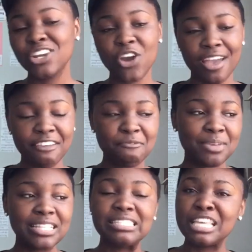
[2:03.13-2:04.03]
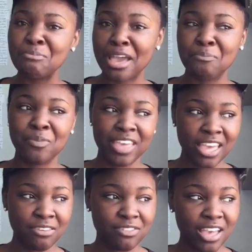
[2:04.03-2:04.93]
I have been seeing my
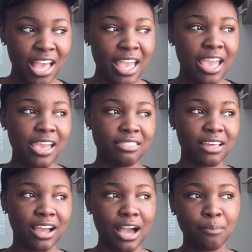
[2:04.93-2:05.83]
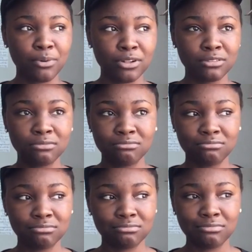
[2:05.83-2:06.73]
behavior in the
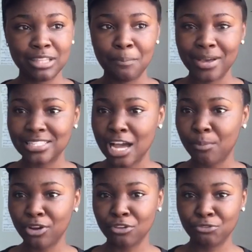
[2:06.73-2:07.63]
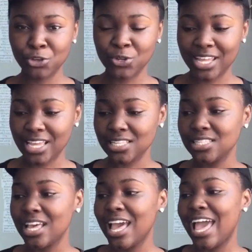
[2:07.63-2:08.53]
past couple of few
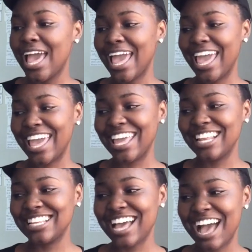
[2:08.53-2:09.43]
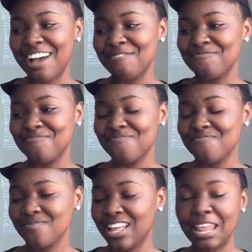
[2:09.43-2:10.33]
days. And
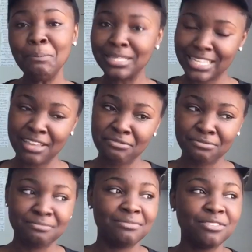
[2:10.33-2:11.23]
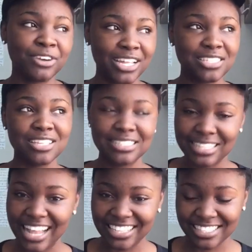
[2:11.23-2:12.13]
let me say, for
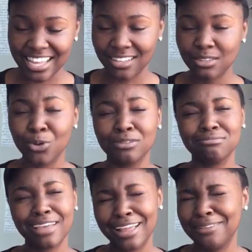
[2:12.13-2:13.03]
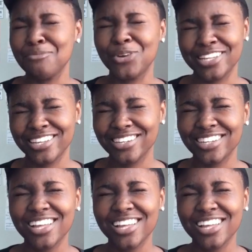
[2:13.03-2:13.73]
instance, last night, early morning